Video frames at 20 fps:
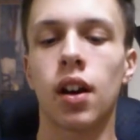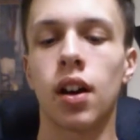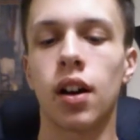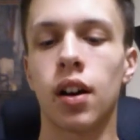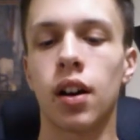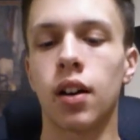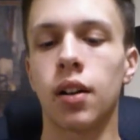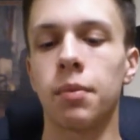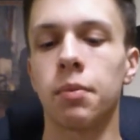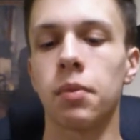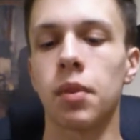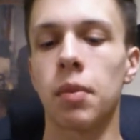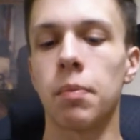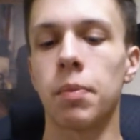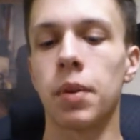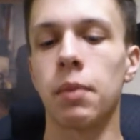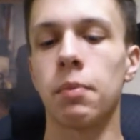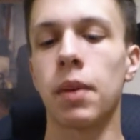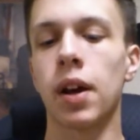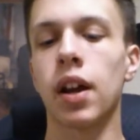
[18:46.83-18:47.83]

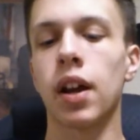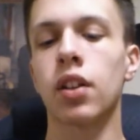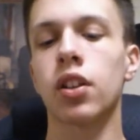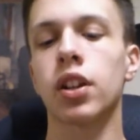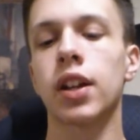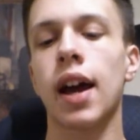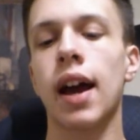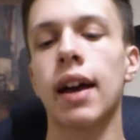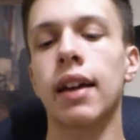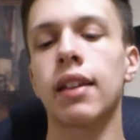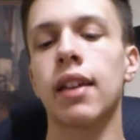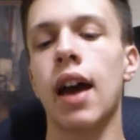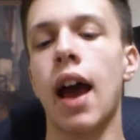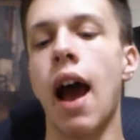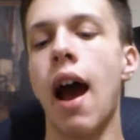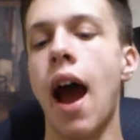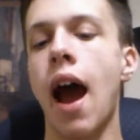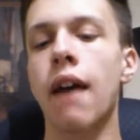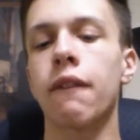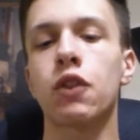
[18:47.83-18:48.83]
But my other guy,
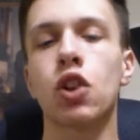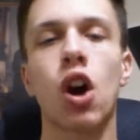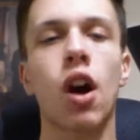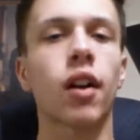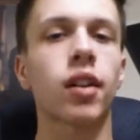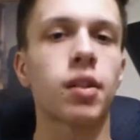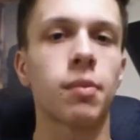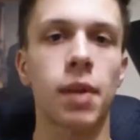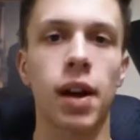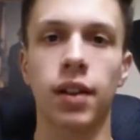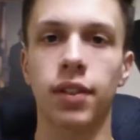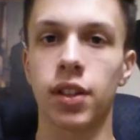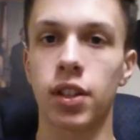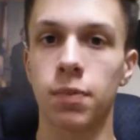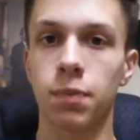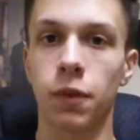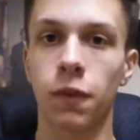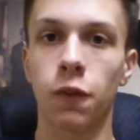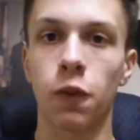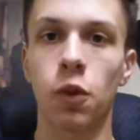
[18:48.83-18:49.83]
I've talked about
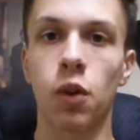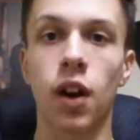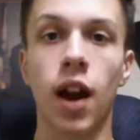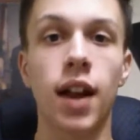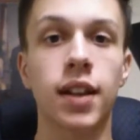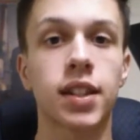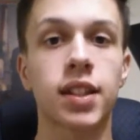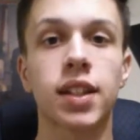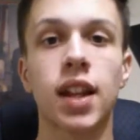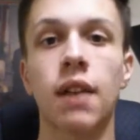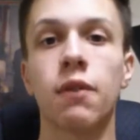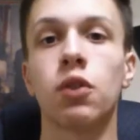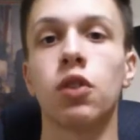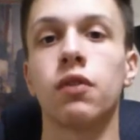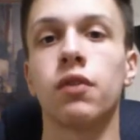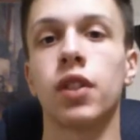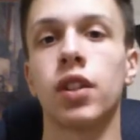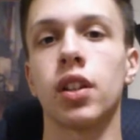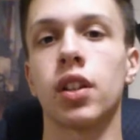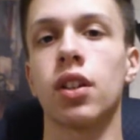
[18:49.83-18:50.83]
this before on
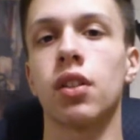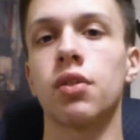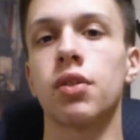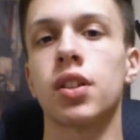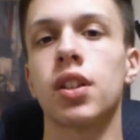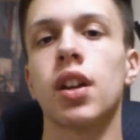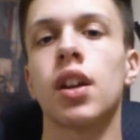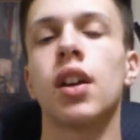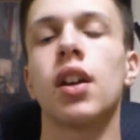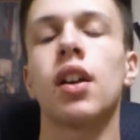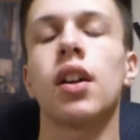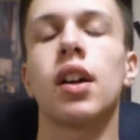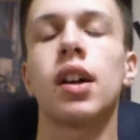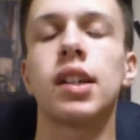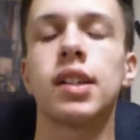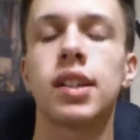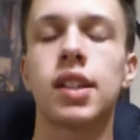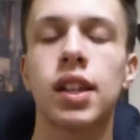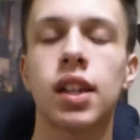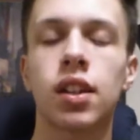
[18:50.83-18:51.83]
several videos.
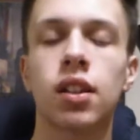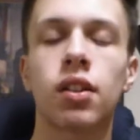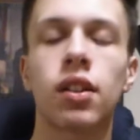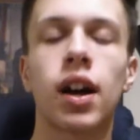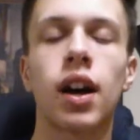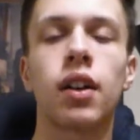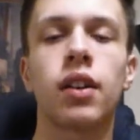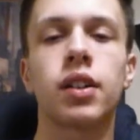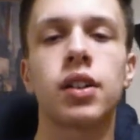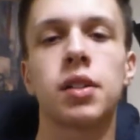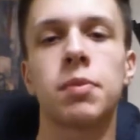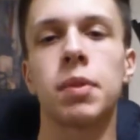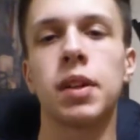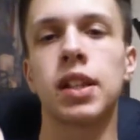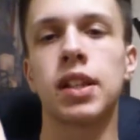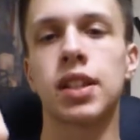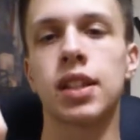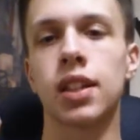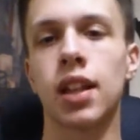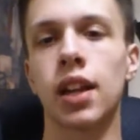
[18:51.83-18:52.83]
Ezekiel Elliott is
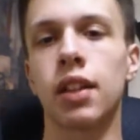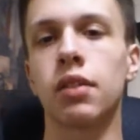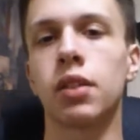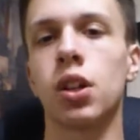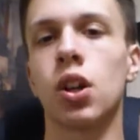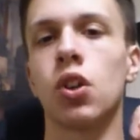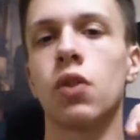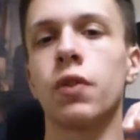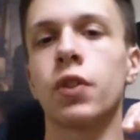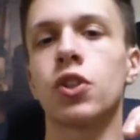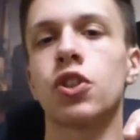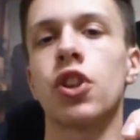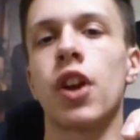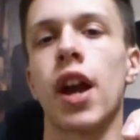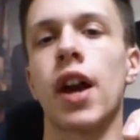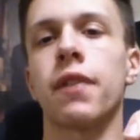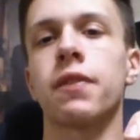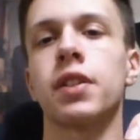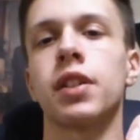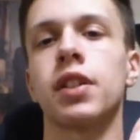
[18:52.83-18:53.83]
being slightly
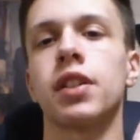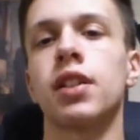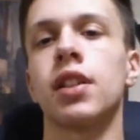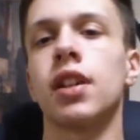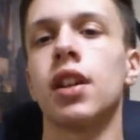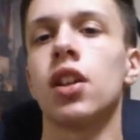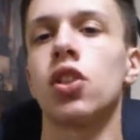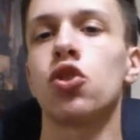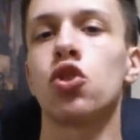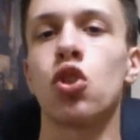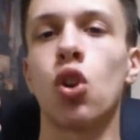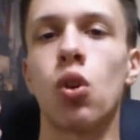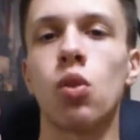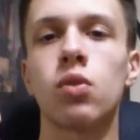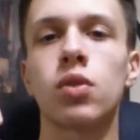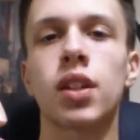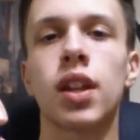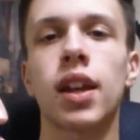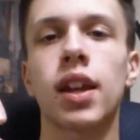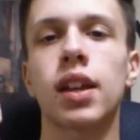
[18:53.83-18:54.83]
overdrafted.
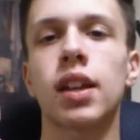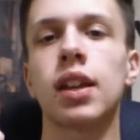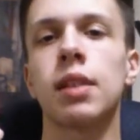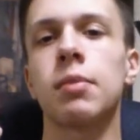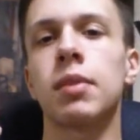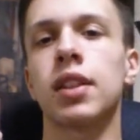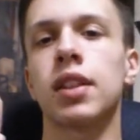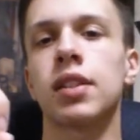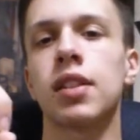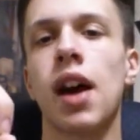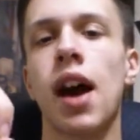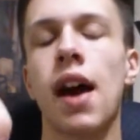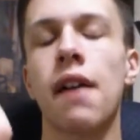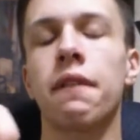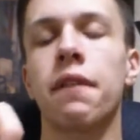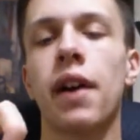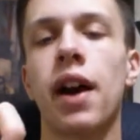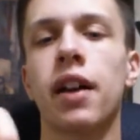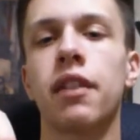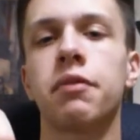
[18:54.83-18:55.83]
Don't take him in the
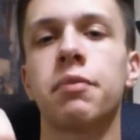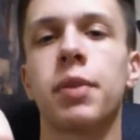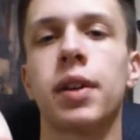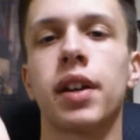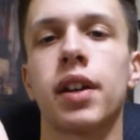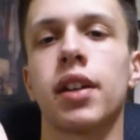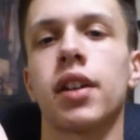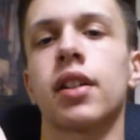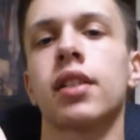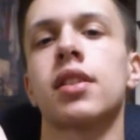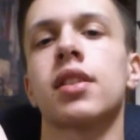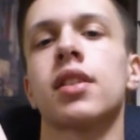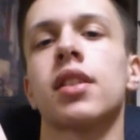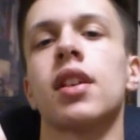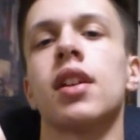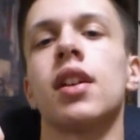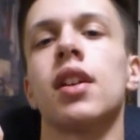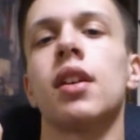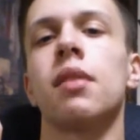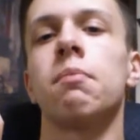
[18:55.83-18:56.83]
top 5
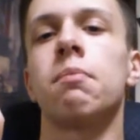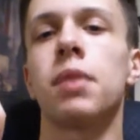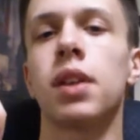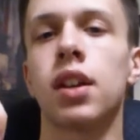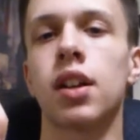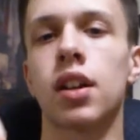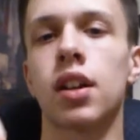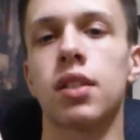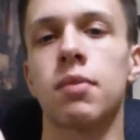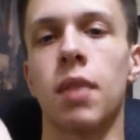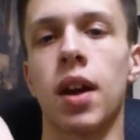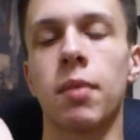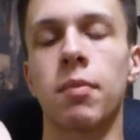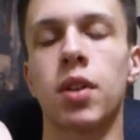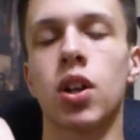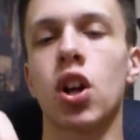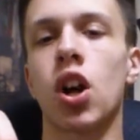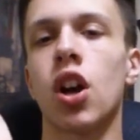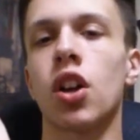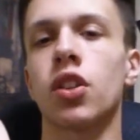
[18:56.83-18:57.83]
picks because
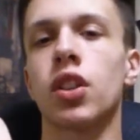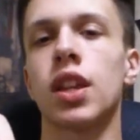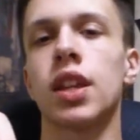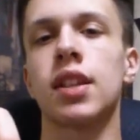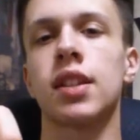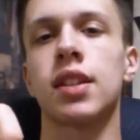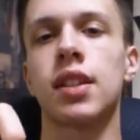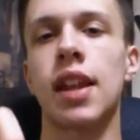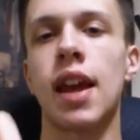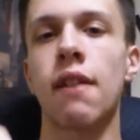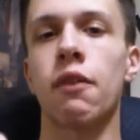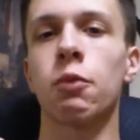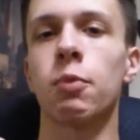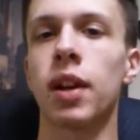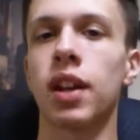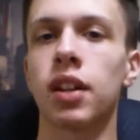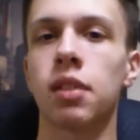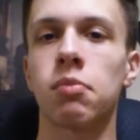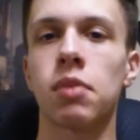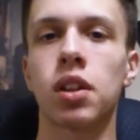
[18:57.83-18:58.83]
Mike McCarthy has never
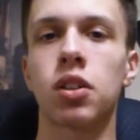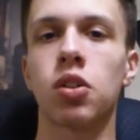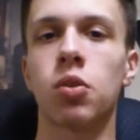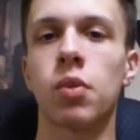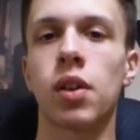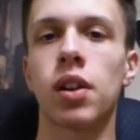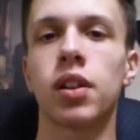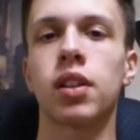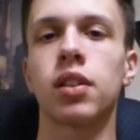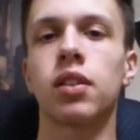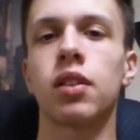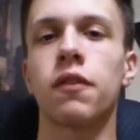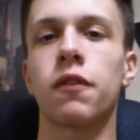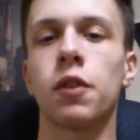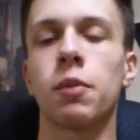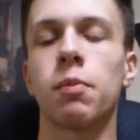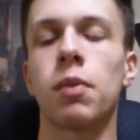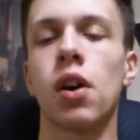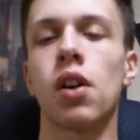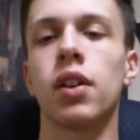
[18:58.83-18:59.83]
been committed to running the
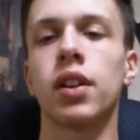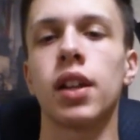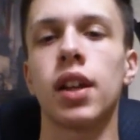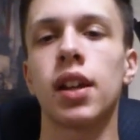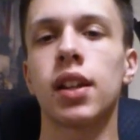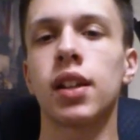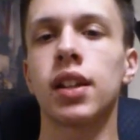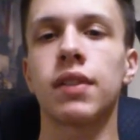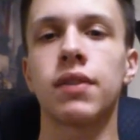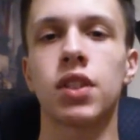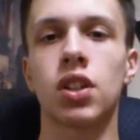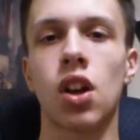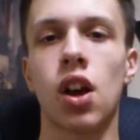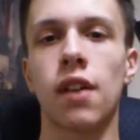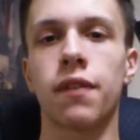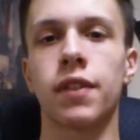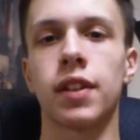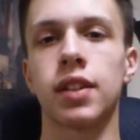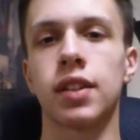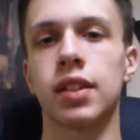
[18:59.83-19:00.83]
football in any of his
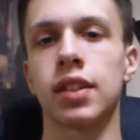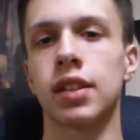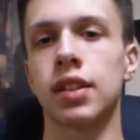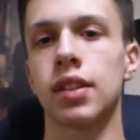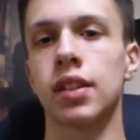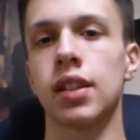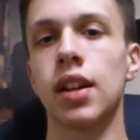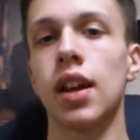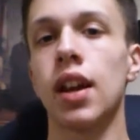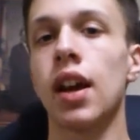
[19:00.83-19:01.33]
offenses.